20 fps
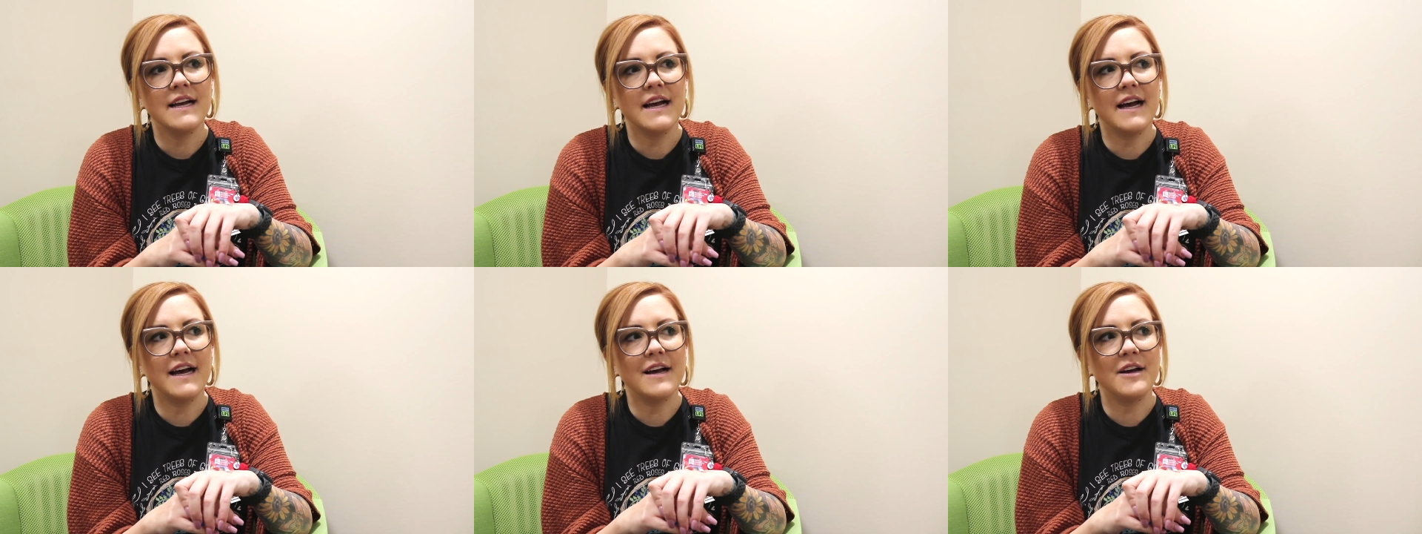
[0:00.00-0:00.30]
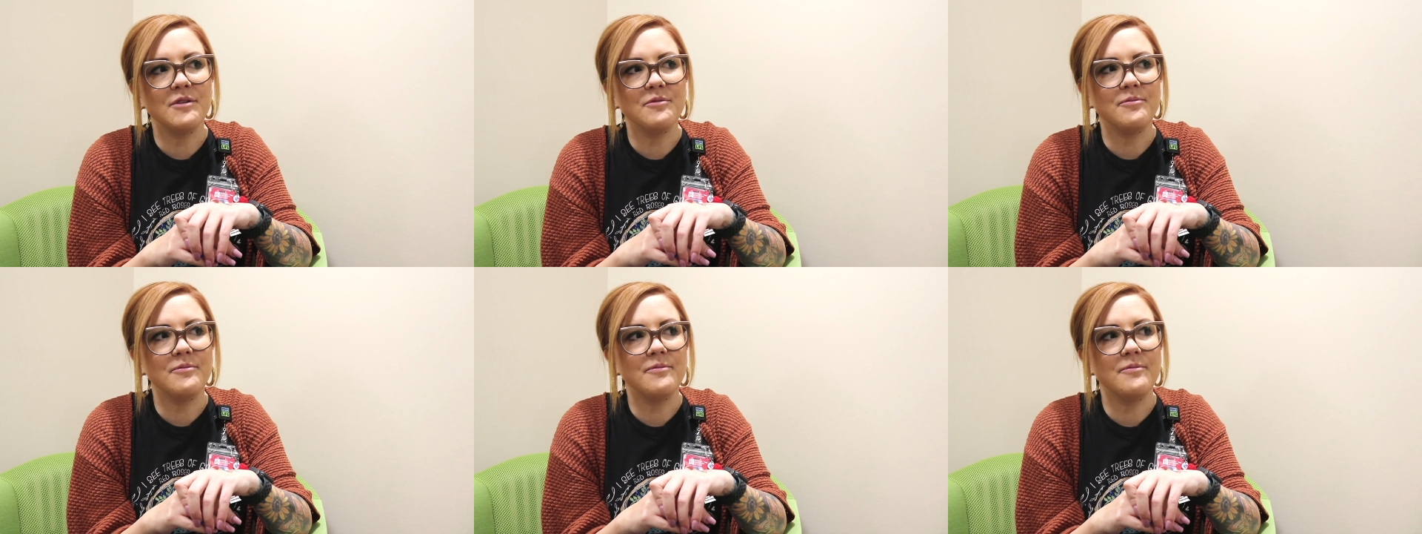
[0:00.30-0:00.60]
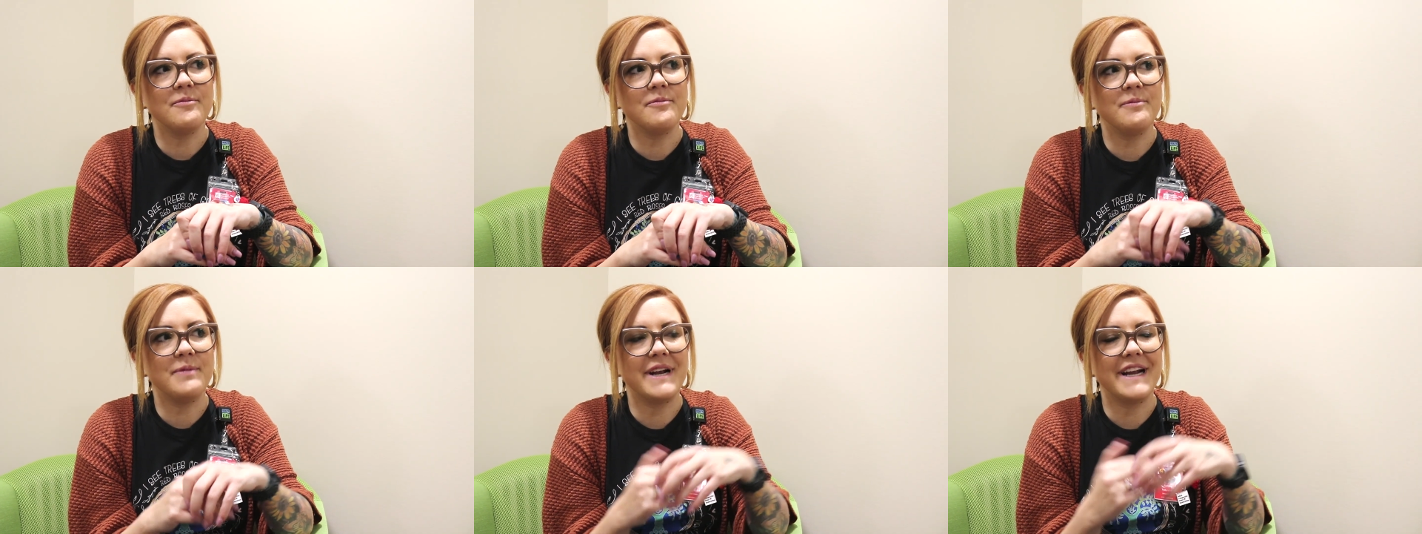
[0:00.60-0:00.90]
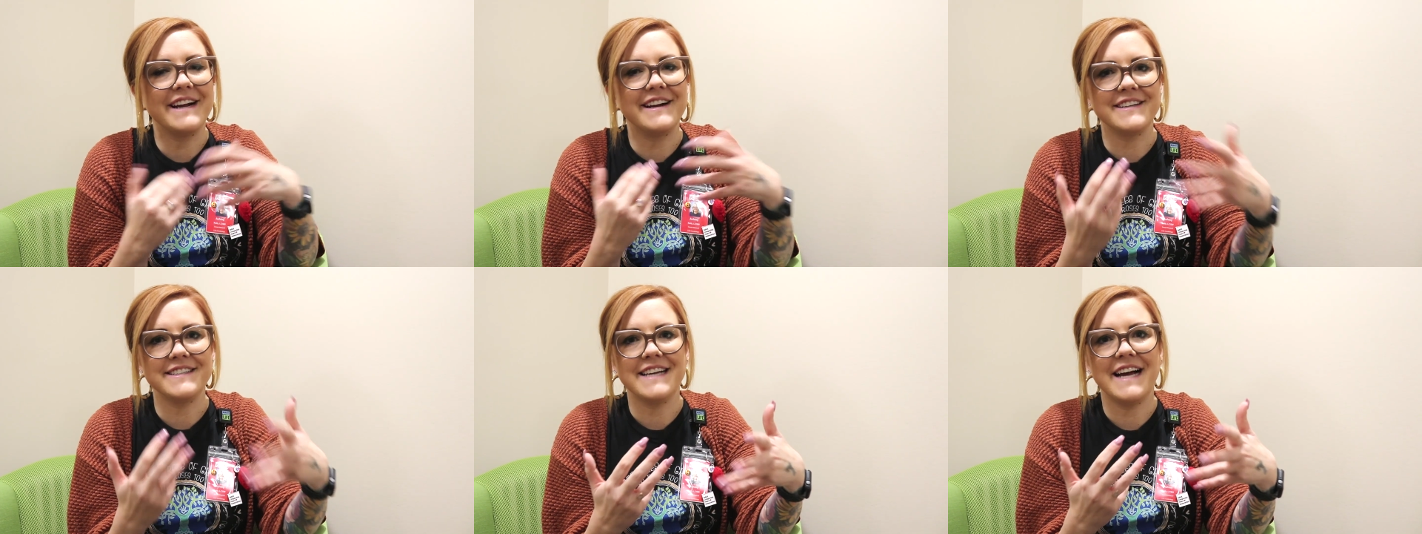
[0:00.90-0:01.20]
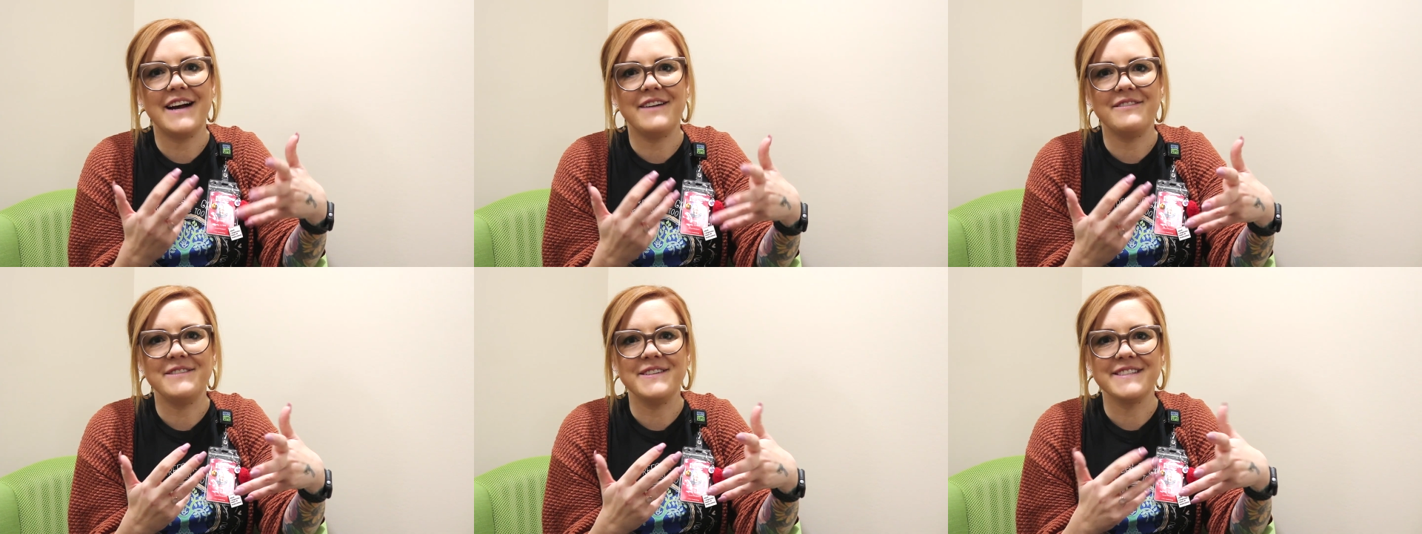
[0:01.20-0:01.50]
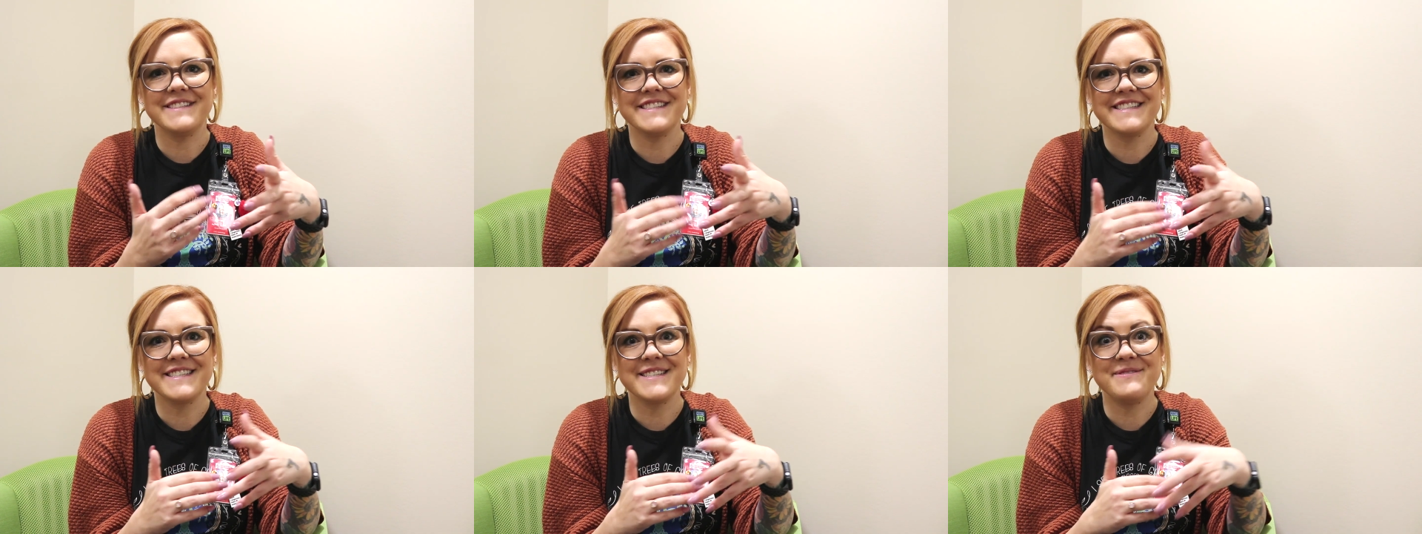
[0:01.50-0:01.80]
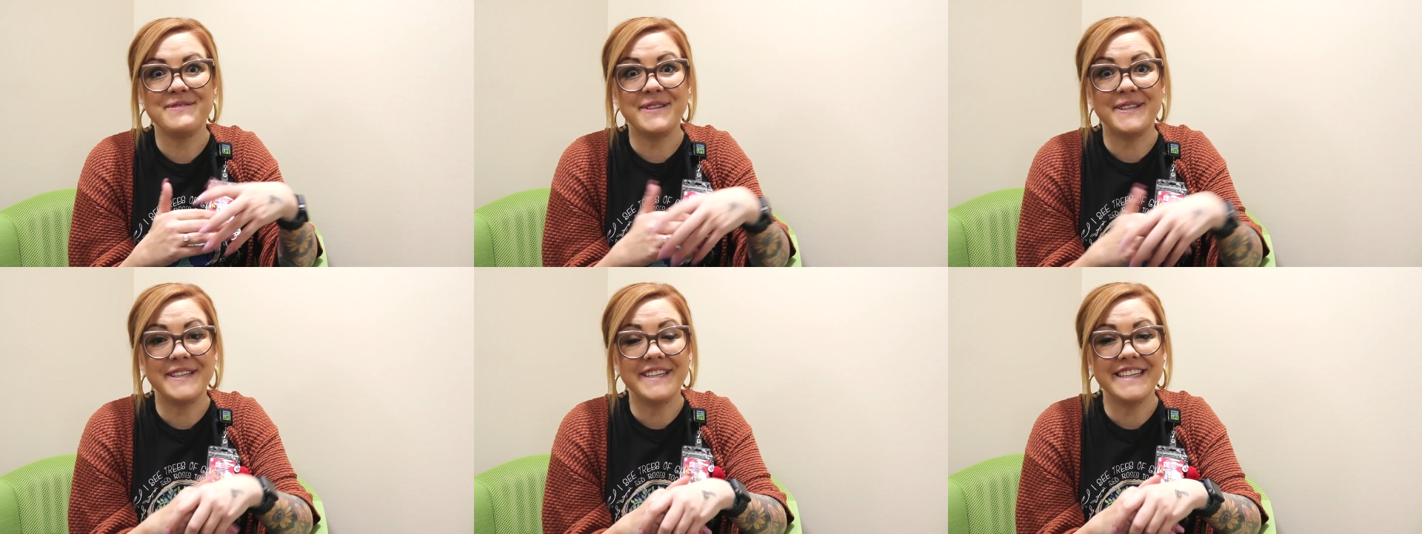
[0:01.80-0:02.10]
Um, but I got to have this
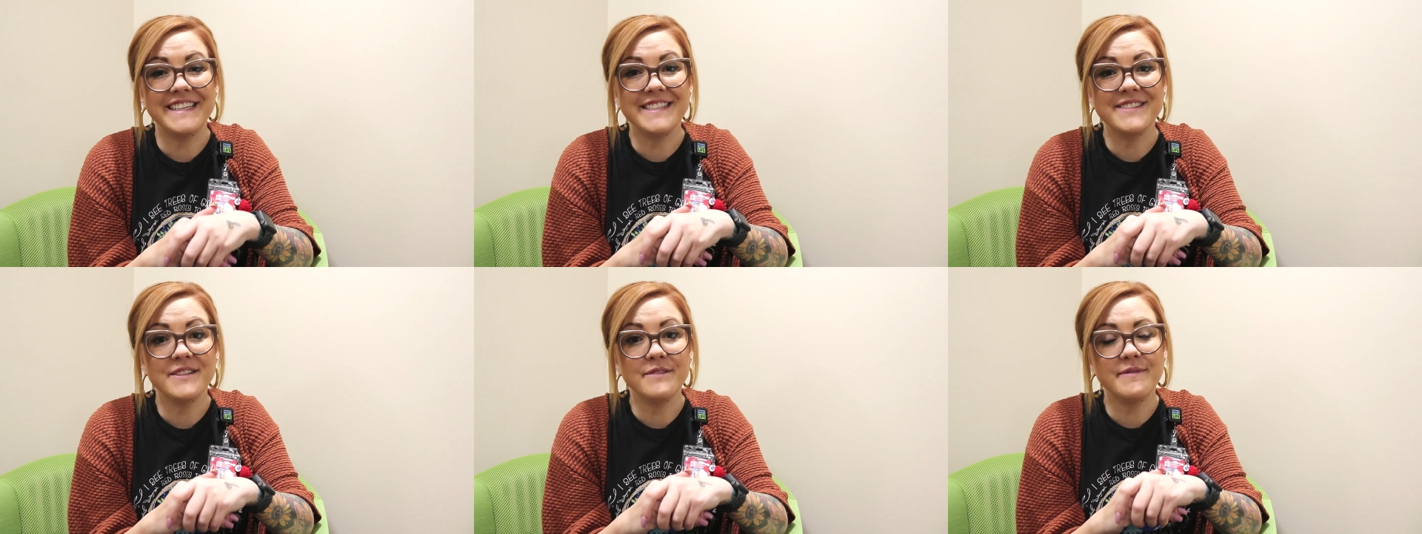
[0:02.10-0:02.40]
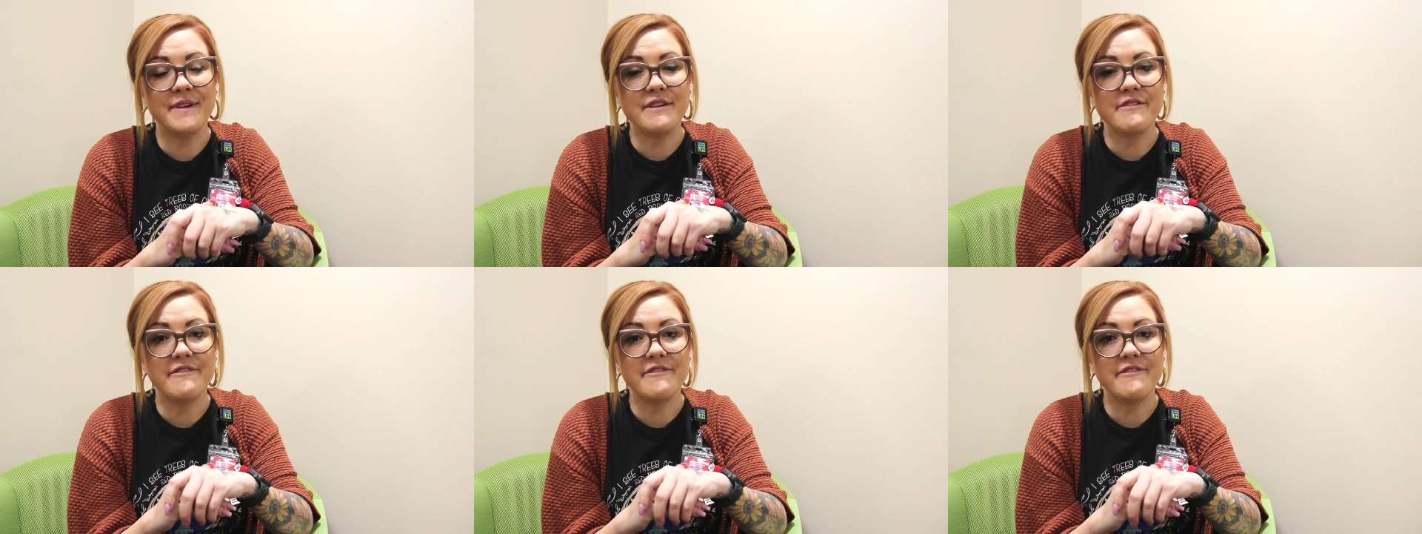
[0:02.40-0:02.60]
experience with my